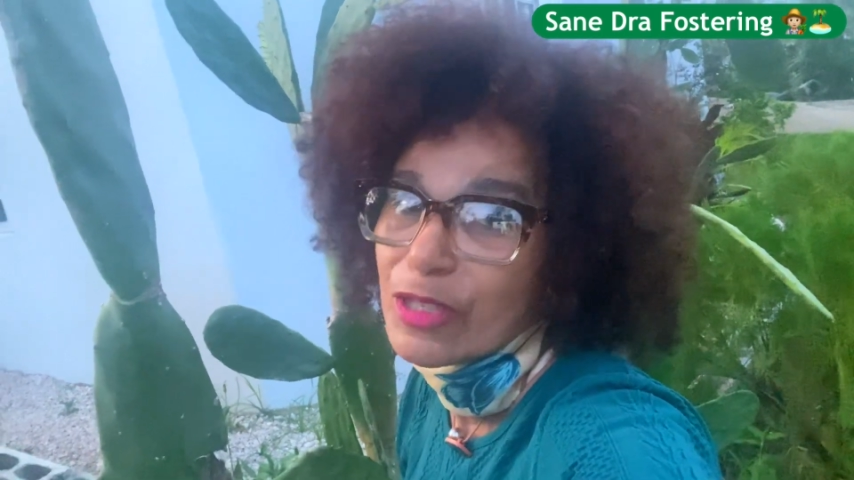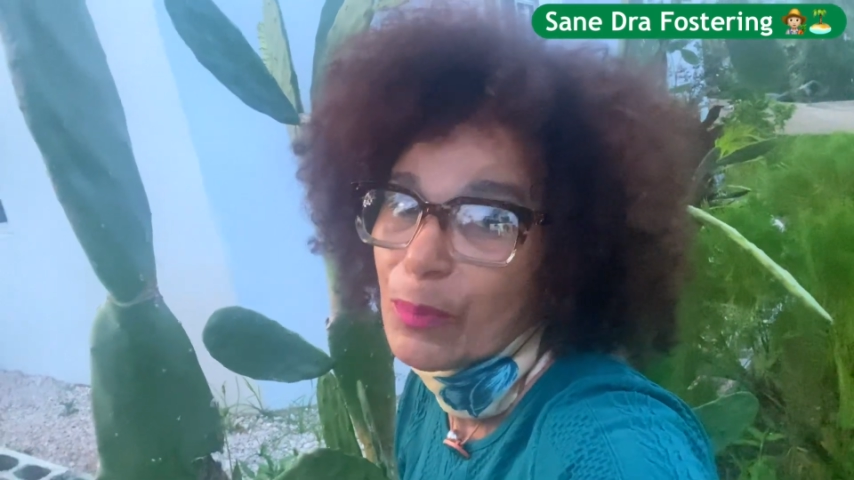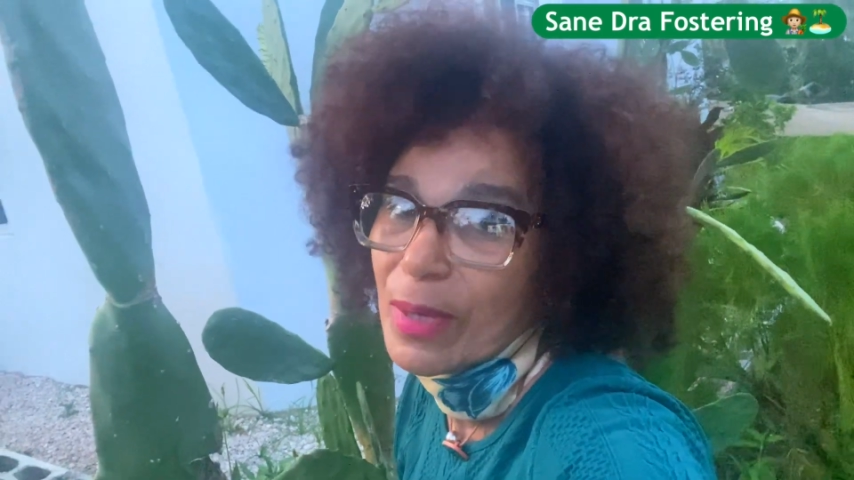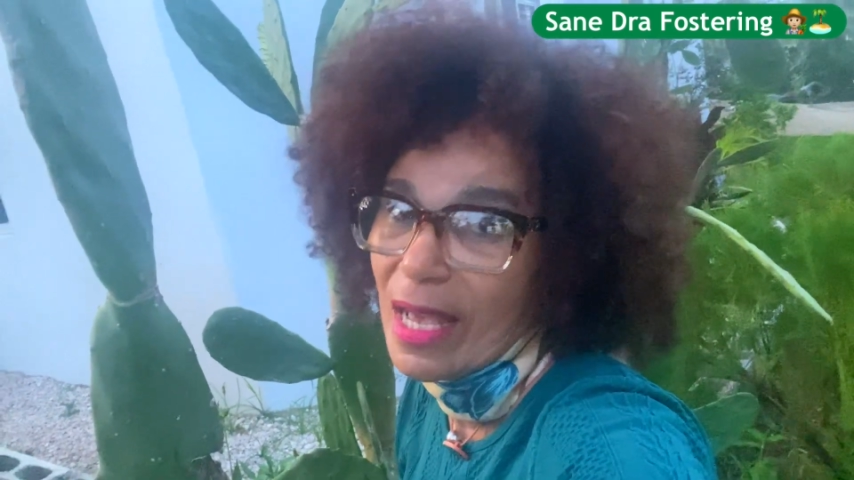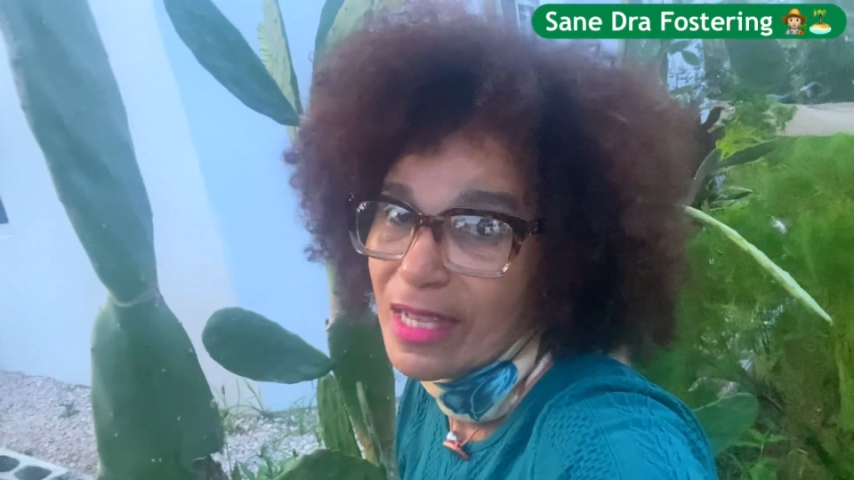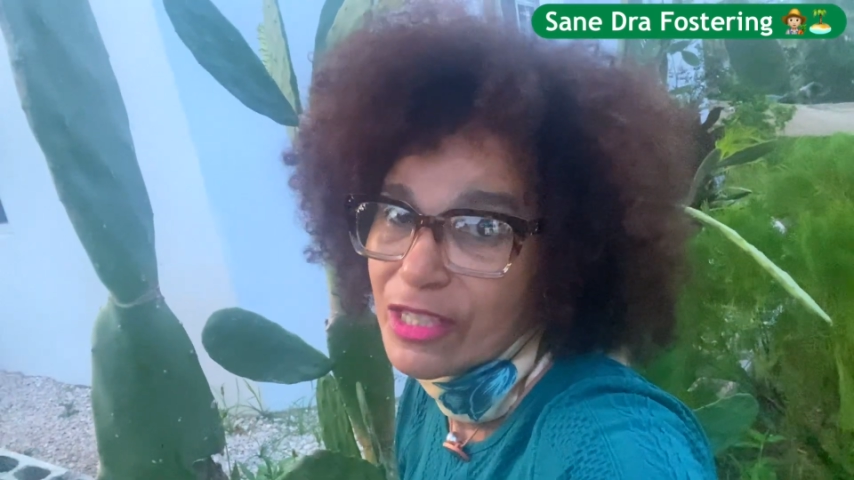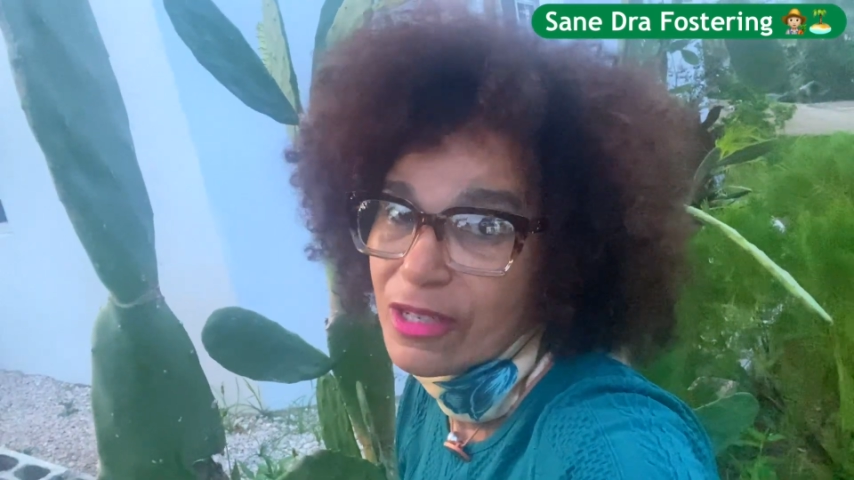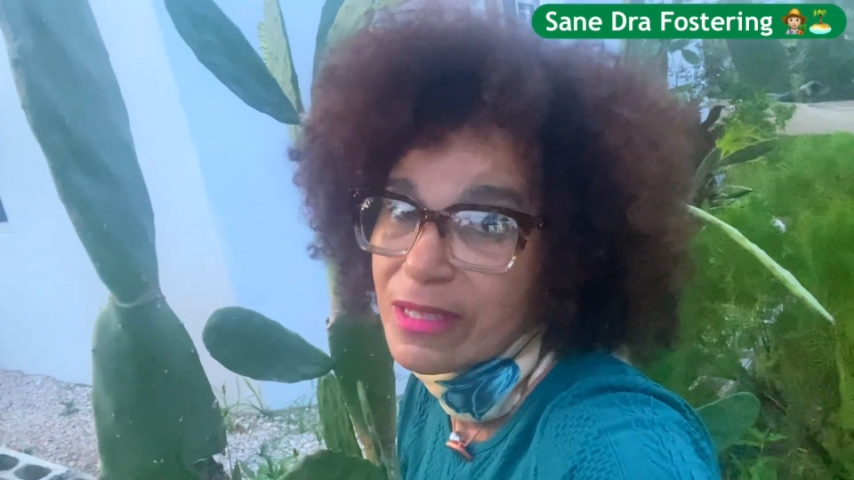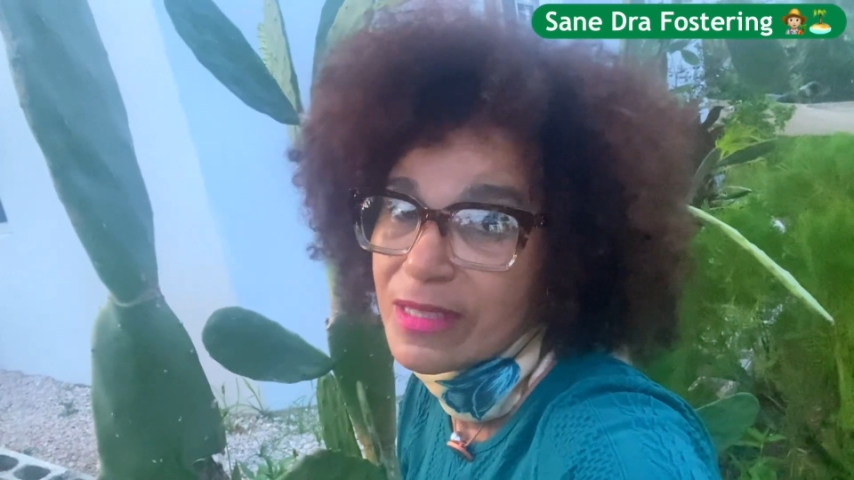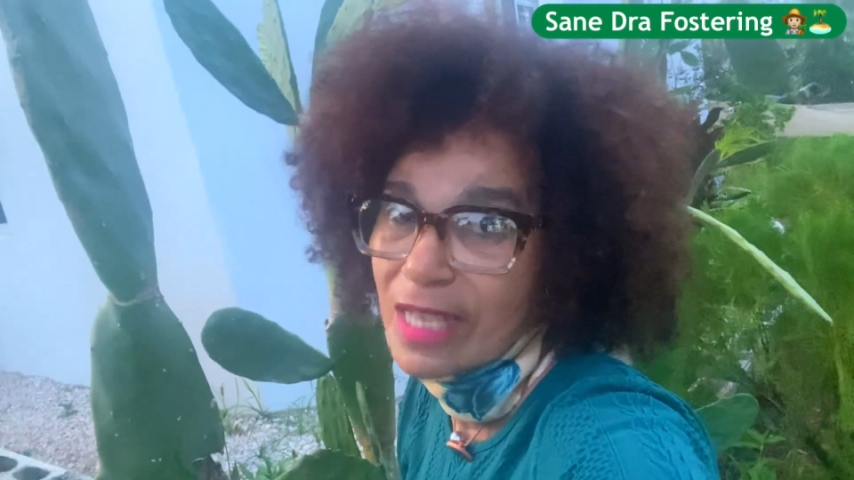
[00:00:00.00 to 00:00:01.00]
to plant
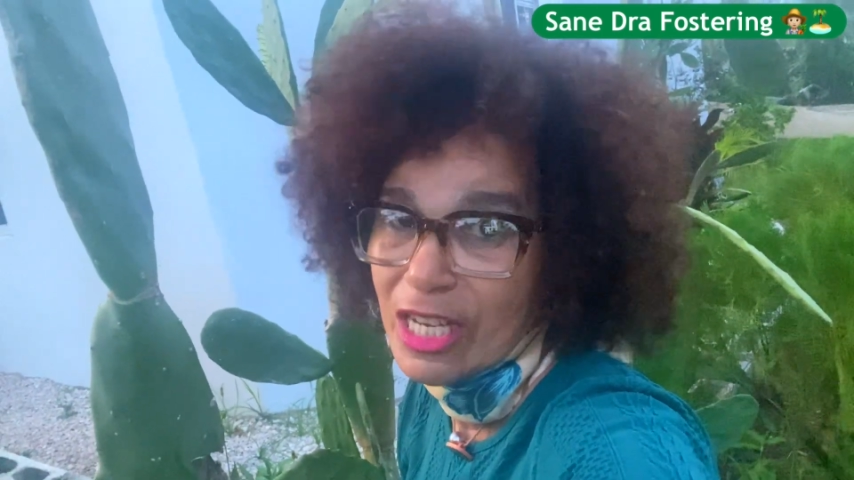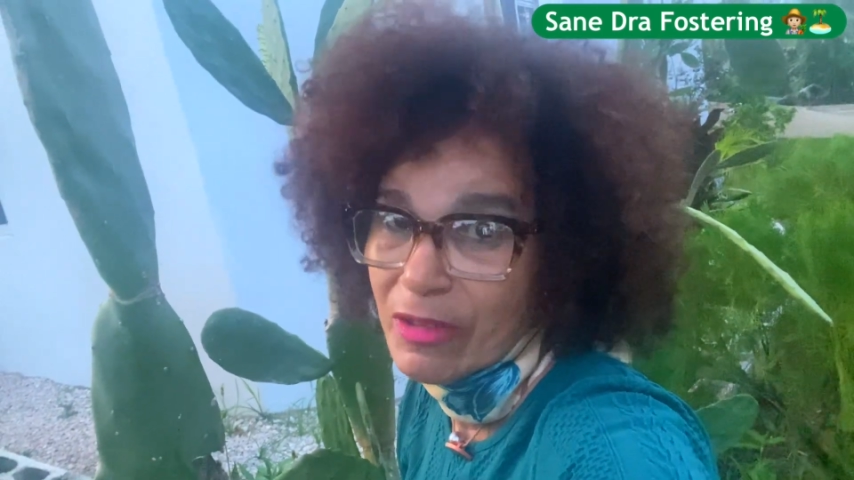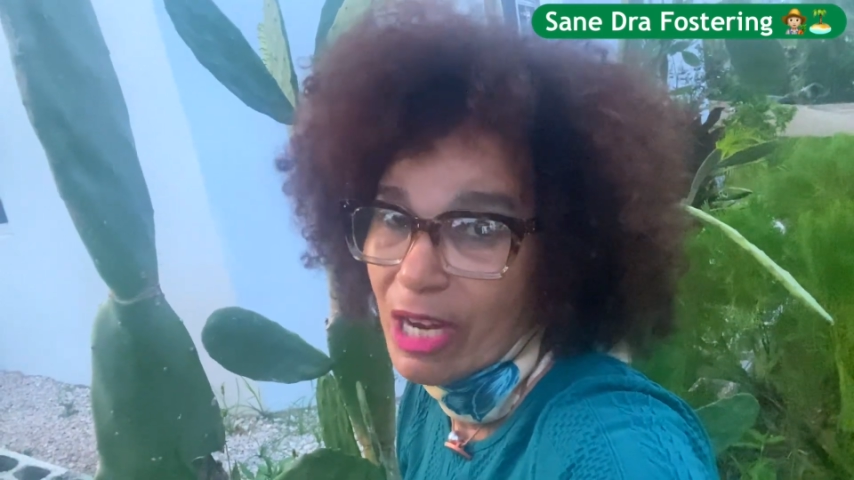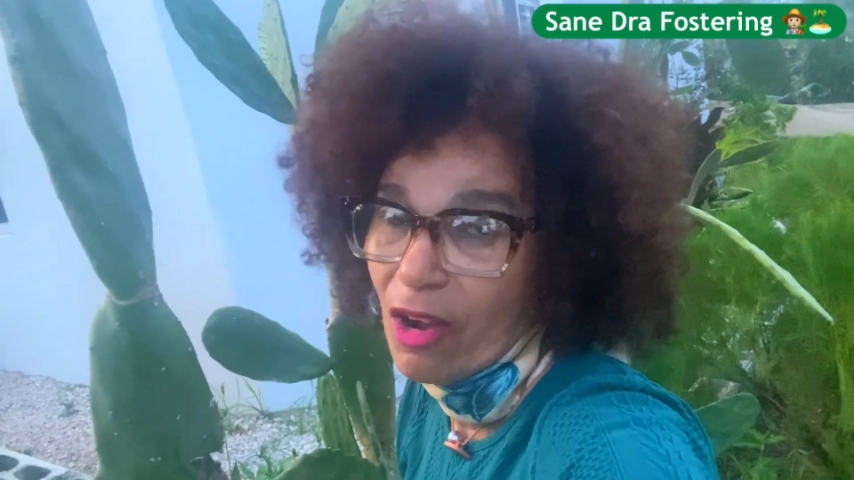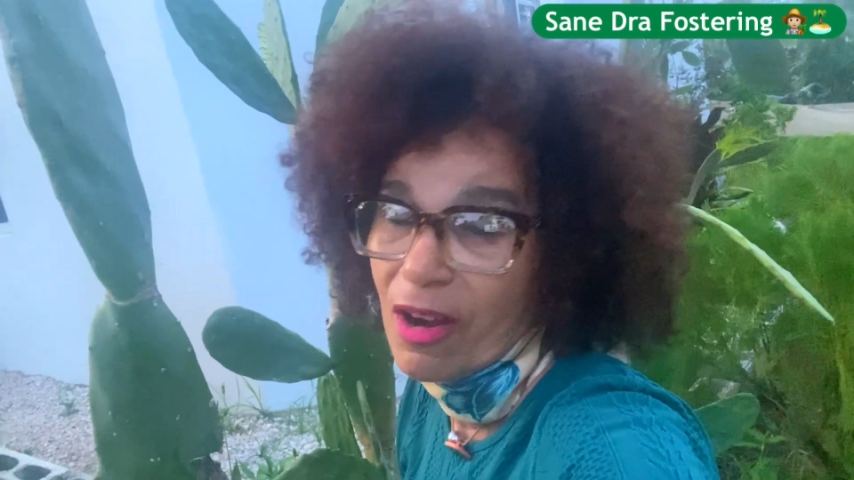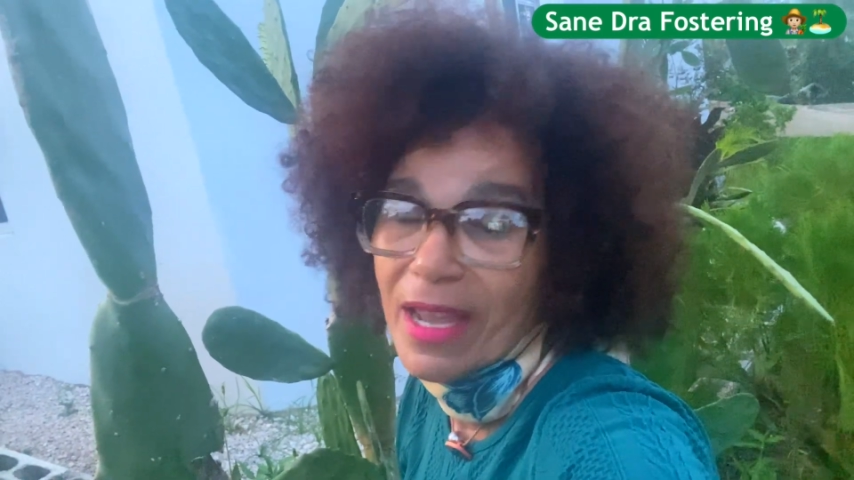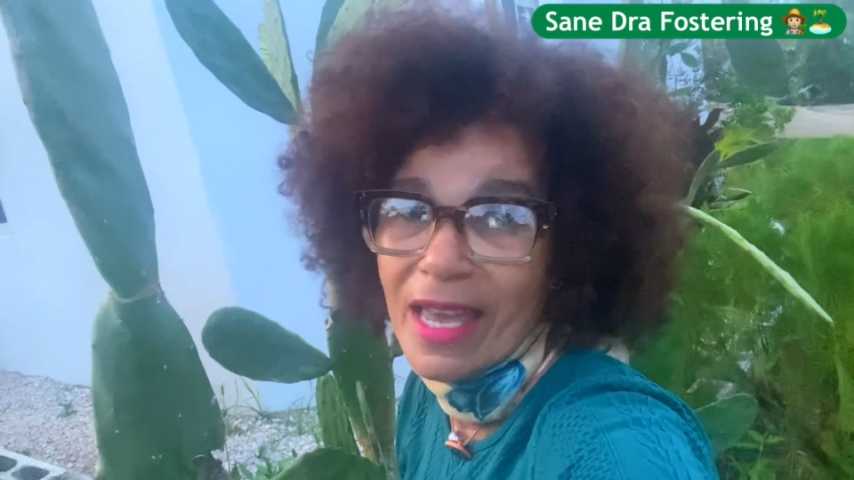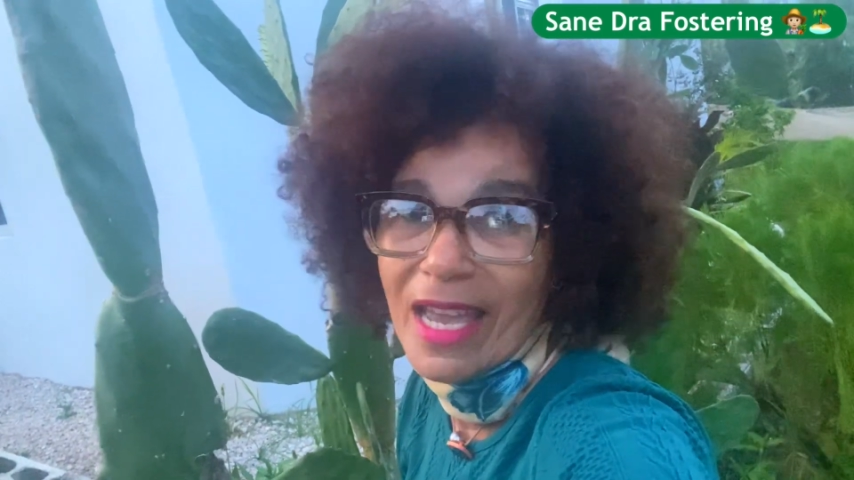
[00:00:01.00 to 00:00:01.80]
your celery or